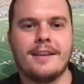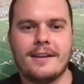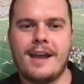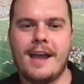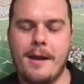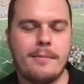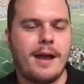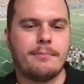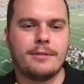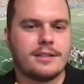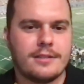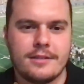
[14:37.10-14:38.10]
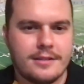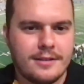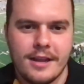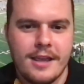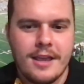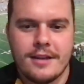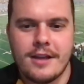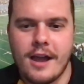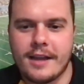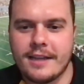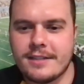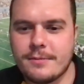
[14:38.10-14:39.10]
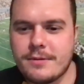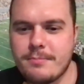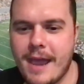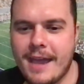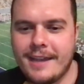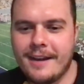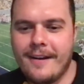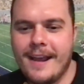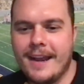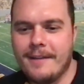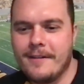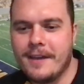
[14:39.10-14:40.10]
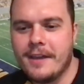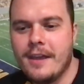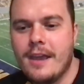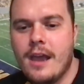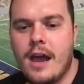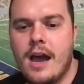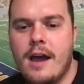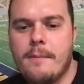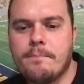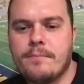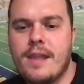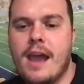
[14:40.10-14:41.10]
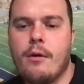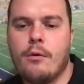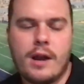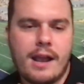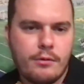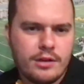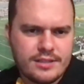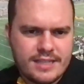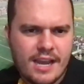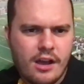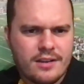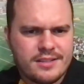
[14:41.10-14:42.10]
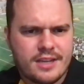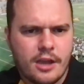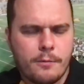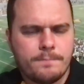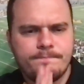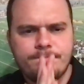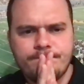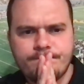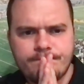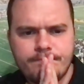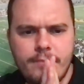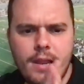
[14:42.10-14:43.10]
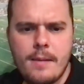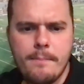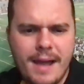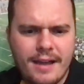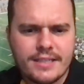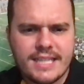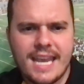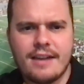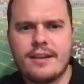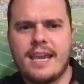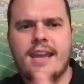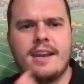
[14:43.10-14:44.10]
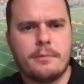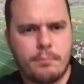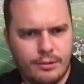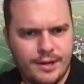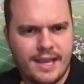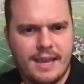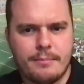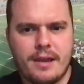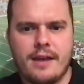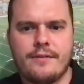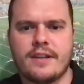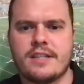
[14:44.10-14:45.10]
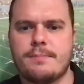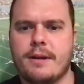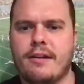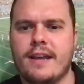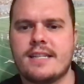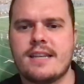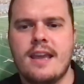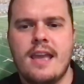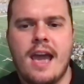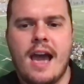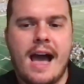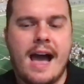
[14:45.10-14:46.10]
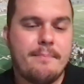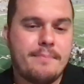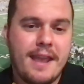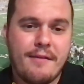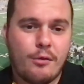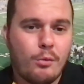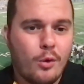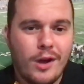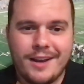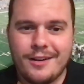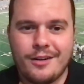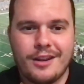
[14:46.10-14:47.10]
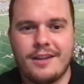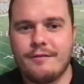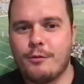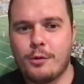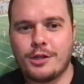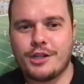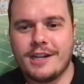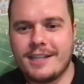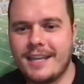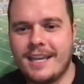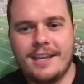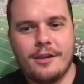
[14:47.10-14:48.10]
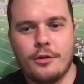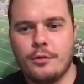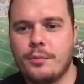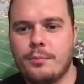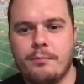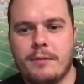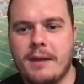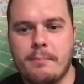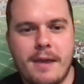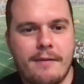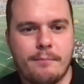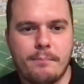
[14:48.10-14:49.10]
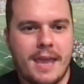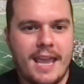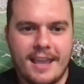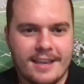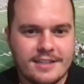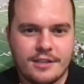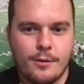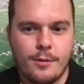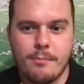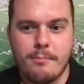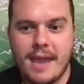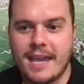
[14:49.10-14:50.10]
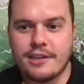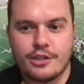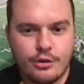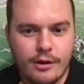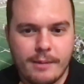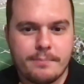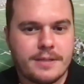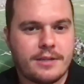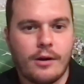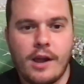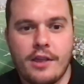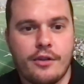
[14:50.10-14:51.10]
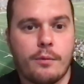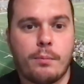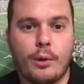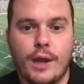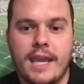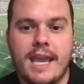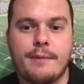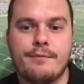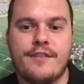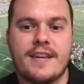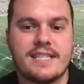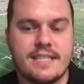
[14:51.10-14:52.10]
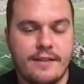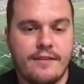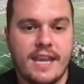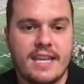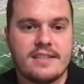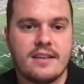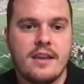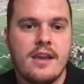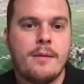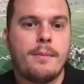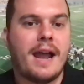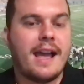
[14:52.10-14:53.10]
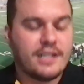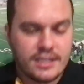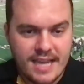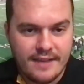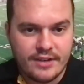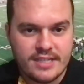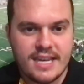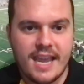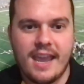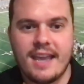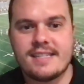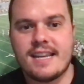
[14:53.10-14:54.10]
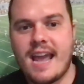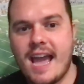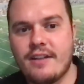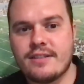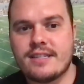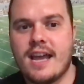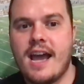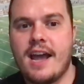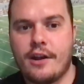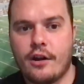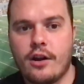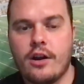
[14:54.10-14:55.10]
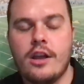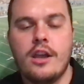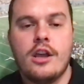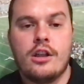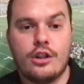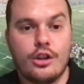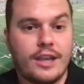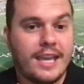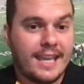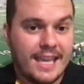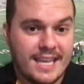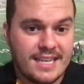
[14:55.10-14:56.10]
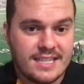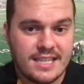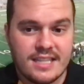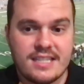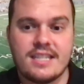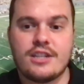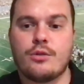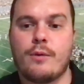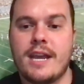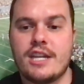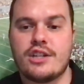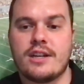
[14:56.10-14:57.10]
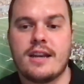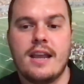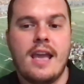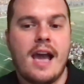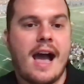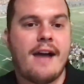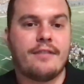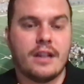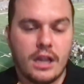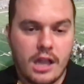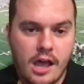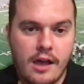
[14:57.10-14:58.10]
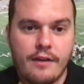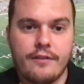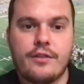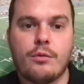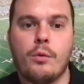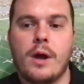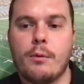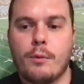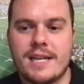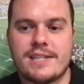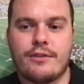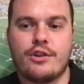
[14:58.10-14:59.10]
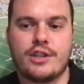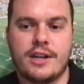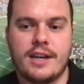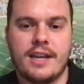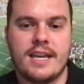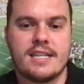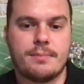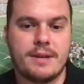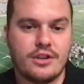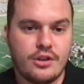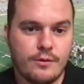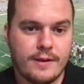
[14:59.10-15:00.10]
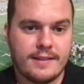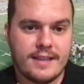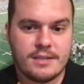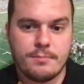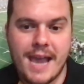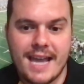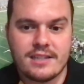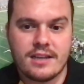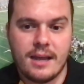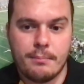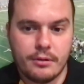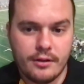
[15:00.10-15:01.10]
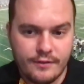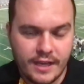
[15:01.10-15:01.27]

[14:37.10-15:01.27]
I'm just talking some smack here anyway. Now, what I will say also, about tailgating pregame kind of experience. I'm never one, unfortunately, who can make it to the man trips or other pregame festivities, but I just have to say, as an outsider looking into the situation, I've loved what West Virginia has been doing these past couple of